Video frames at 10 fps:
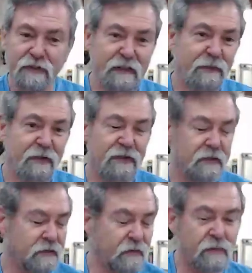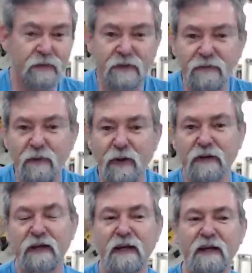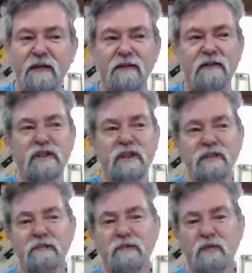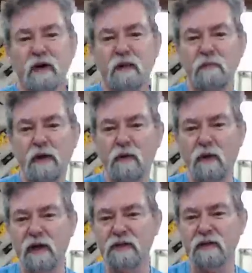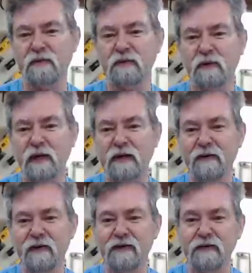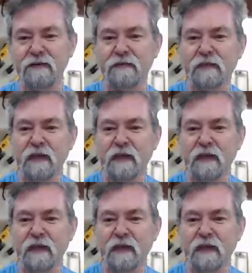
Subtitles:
Get one of these if you want. The Jessams have got a motorized lift and all that kind of stuff.